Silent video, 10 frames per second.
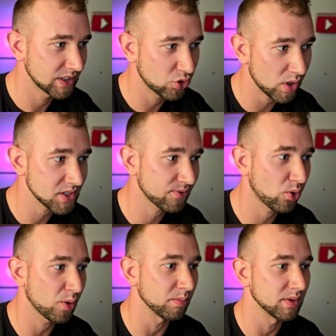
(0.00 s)

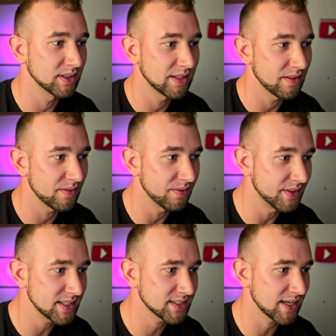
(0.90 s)
Transform
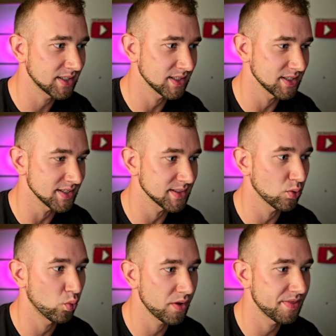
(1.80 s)
these sentences
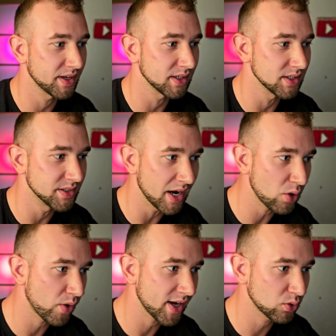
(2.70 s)
with the
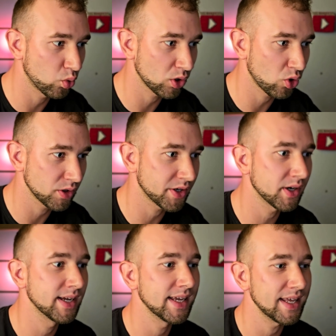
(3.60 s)
direct word
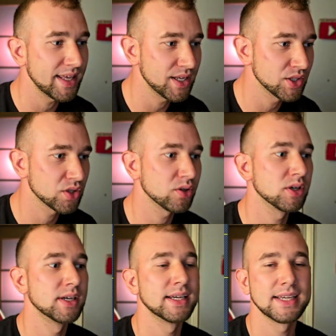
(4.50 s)
order into
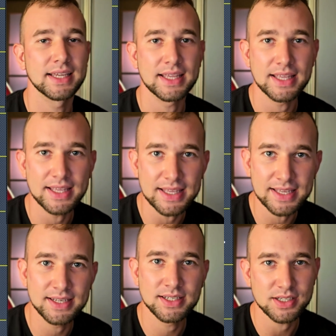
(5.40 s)

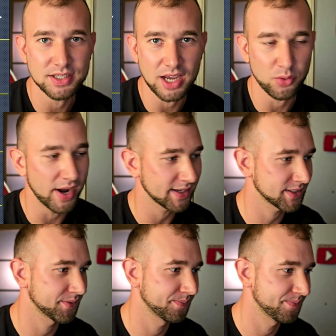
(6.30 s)

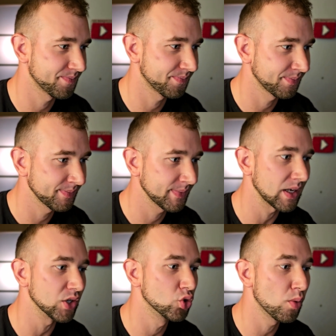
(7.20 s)
indirect.
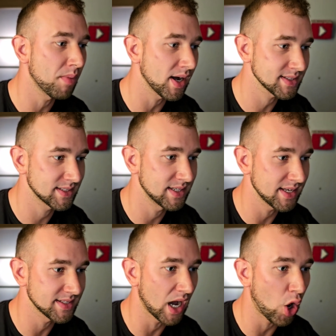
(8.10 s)
Du machst
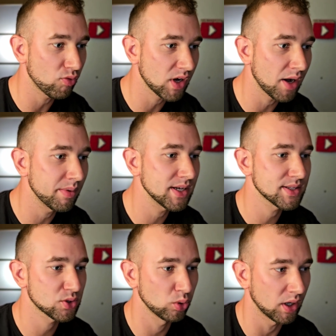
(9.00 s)
diese Aufgabe
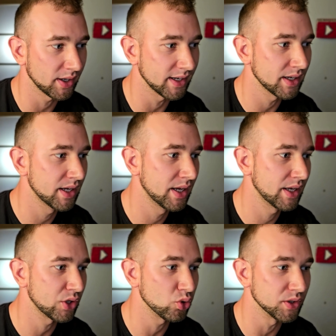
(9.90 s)
zu lange.
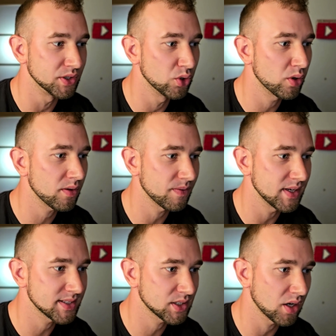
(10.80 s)
You're doing
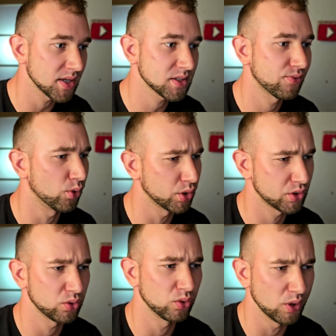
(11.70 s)
this task for
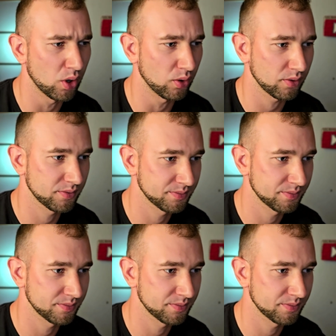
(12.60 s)
too long.